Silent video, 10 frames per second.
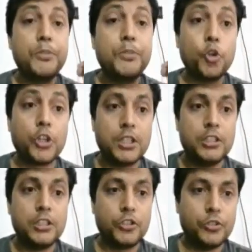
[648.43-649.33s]
in
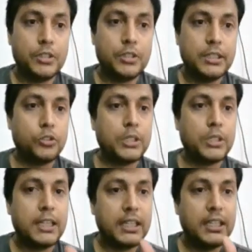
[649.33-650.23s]
pure culture,
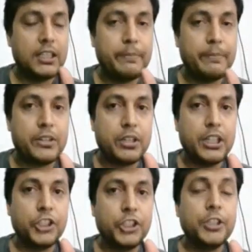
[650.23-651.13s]
so that in
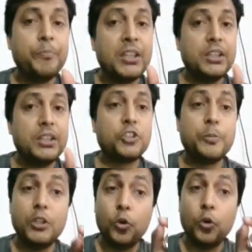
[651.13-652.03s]
this Petri dish
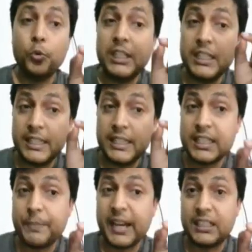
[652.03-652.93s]
there should be
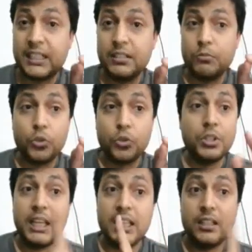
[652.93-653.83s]
only this
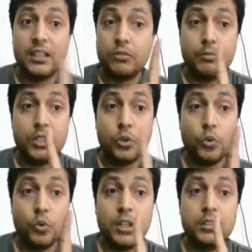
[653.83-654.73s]
bacterium growing and there
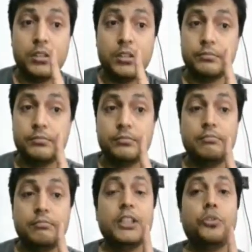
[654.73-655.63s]
will be no other
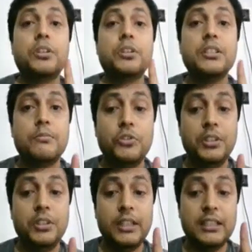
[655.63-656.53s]

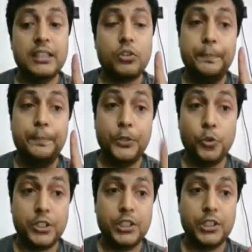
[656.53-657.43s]
microorganism growing. That is
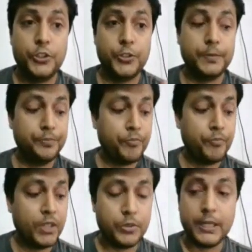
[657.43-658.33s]
called pure
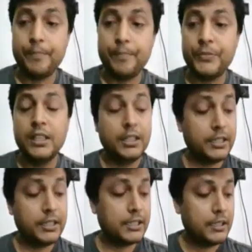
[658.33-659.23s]
culture. Okay,
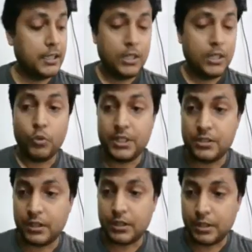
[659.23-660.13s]
great.
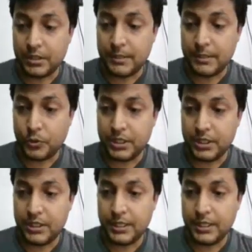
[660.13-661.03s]
What is the third